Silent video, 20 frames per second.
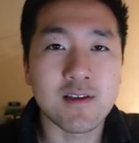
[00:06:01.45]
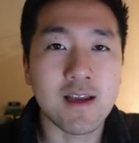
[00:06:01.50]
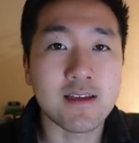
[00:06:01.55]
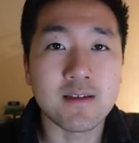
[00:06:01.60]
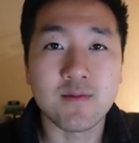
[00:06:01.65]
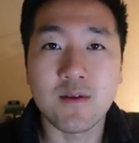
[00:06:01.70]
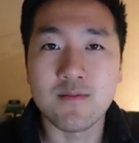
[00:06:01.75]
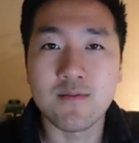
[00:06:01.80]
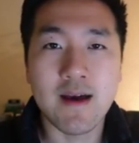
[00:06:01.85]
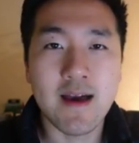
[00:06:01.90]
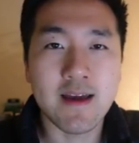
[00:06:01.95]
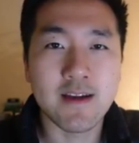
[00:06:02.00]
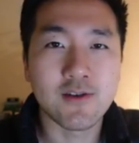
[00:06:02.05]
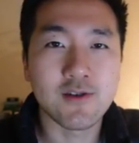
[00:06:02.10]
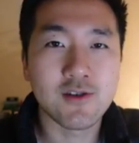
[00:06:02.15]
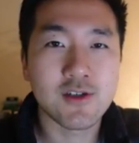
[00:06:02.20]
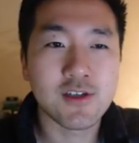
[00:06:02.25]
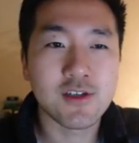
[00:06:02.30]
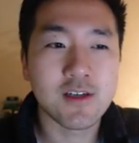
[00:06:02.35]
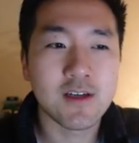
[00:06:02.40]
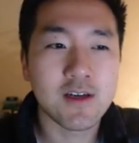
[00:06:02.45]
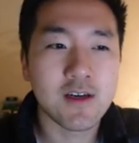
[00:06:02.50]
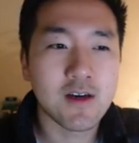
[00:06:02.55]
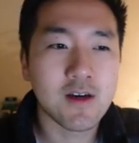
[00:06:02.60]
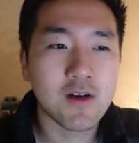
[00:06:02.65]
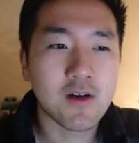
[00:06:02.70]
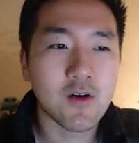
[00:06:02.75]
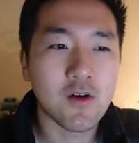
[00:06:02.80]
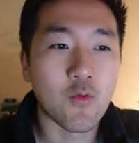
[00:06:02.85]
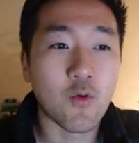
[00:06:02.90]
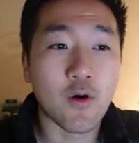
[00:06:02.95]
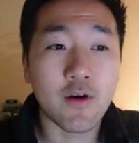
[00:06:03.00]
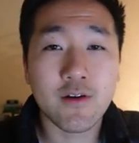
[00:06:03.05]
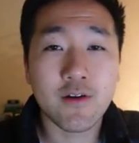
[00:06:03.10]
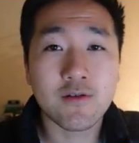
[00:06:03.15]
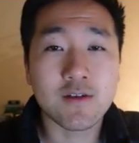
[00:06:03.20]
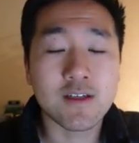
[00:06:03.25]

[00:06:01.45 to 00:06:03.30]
like to be managed? What are your